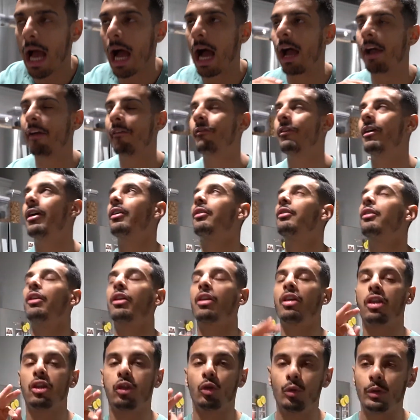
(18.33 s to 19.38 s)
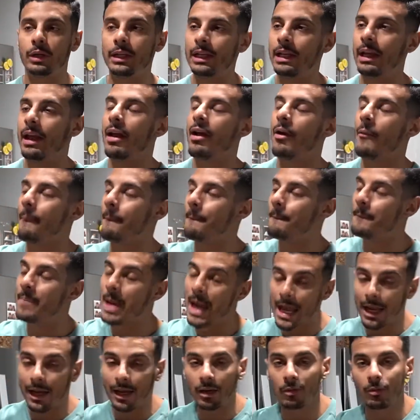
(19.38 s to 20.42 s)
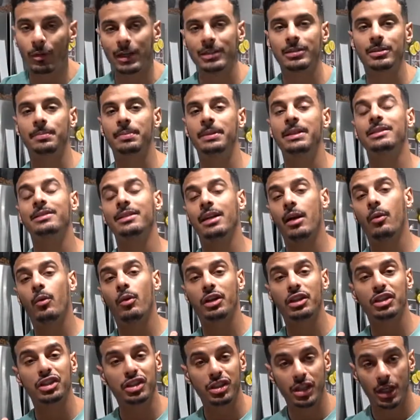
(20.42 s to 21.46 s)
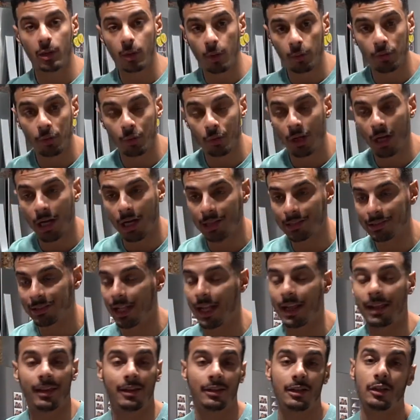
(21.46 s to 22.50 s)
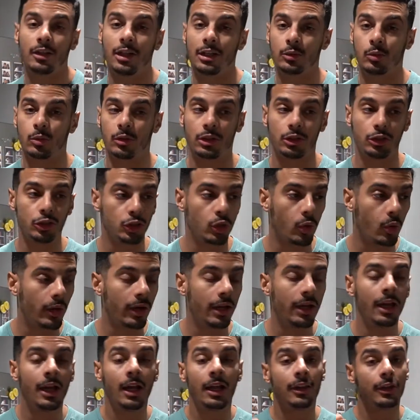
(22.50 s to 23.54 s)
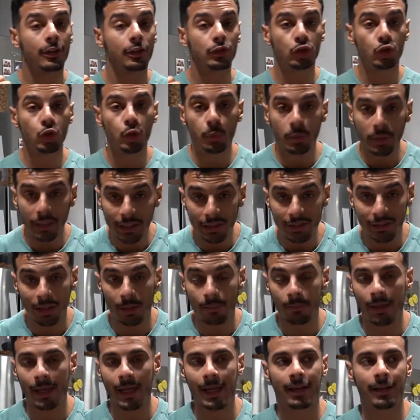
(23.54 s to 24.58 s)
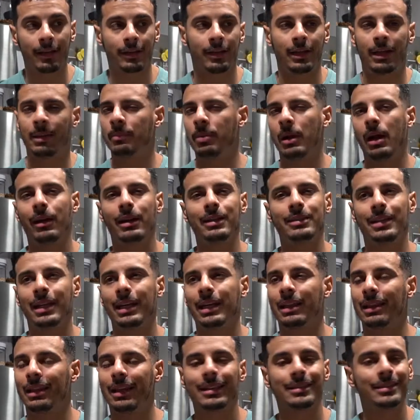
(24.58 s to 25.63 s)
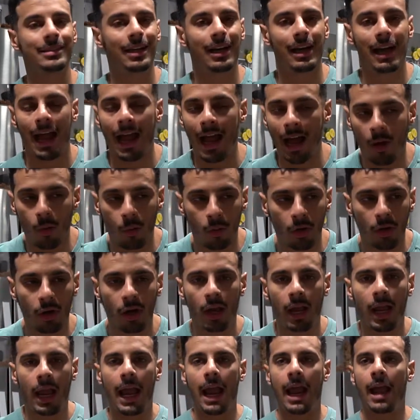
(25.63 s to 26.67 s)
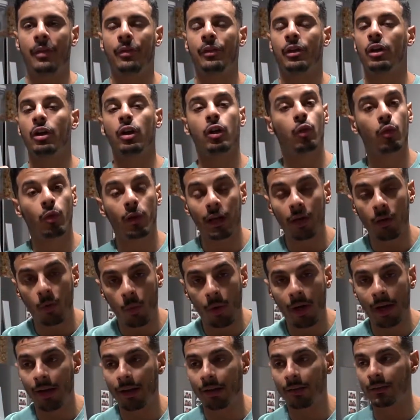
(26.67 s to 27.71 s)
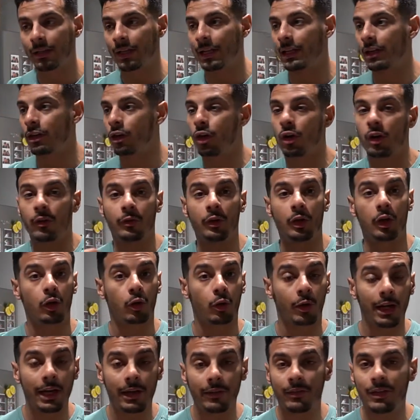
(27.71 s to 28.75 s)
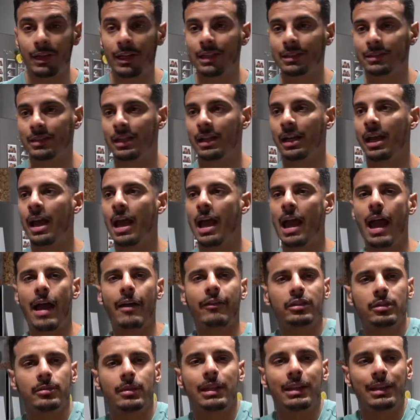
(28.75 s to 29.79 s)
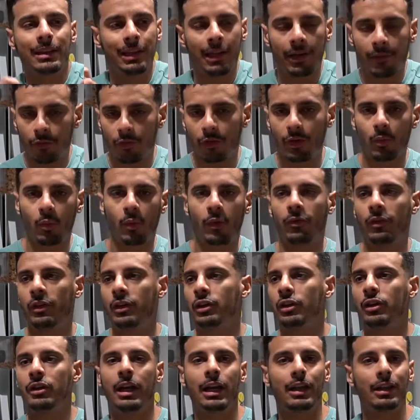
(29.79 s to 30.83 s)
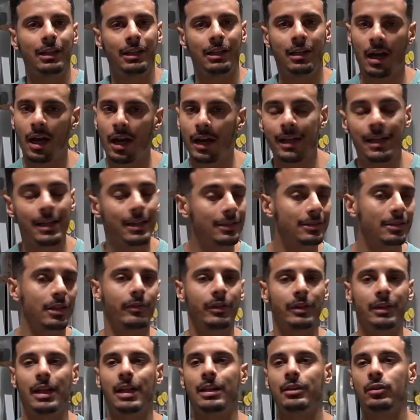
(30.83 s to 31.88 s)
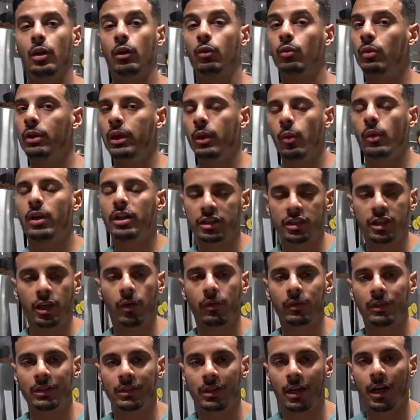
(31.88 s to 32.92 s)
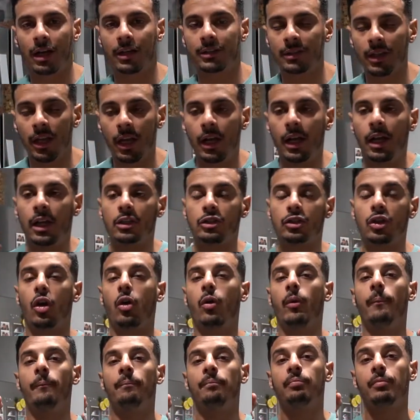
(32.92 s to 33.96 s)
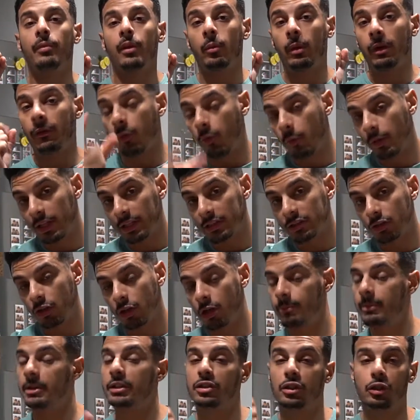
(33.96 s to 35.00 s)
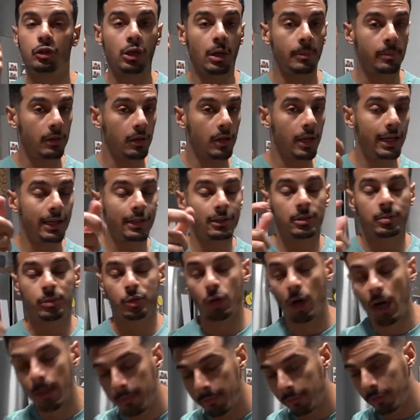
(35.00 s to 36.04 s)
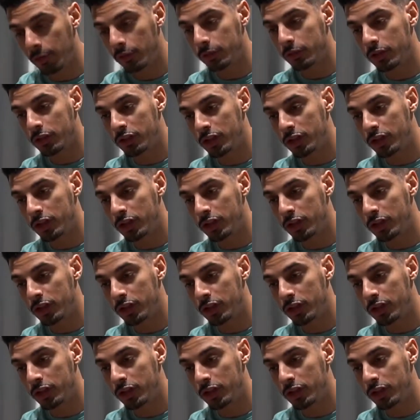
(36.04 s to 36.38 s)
I found 3 banging recipes that I want to share with you guys that I think that you guys would enjoy. They're super easy to make. They probably take less than an hour, and they're a great way to like curb your cravings and have something different within your daily diet and stuff like that. So I really want to share with these guys. So before we get started, make sure you drop a like, subscribe if you're new to the